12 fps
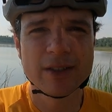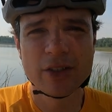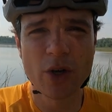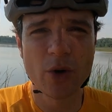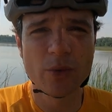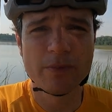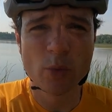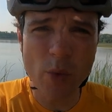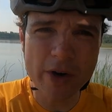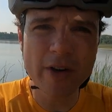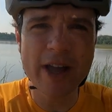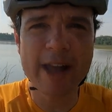So
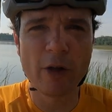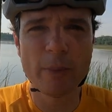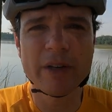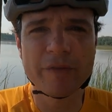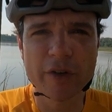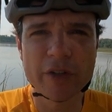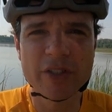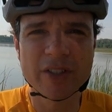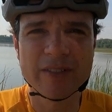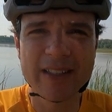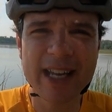wear a helmet first,